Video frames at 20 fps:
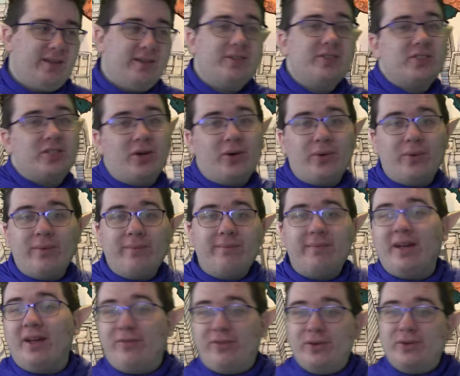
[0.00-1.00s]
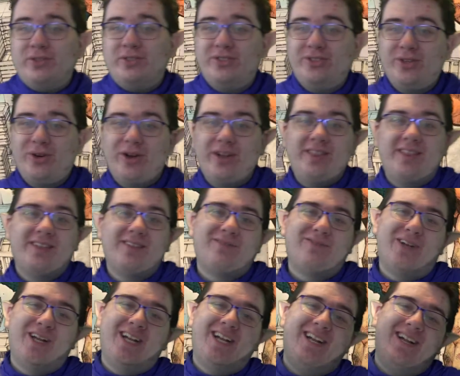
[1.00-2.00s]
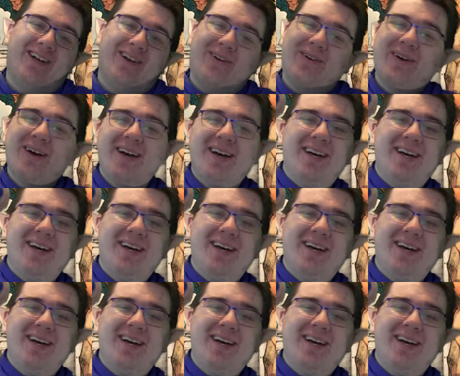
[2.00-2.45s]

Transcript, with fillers: So, if you enjoyed this video,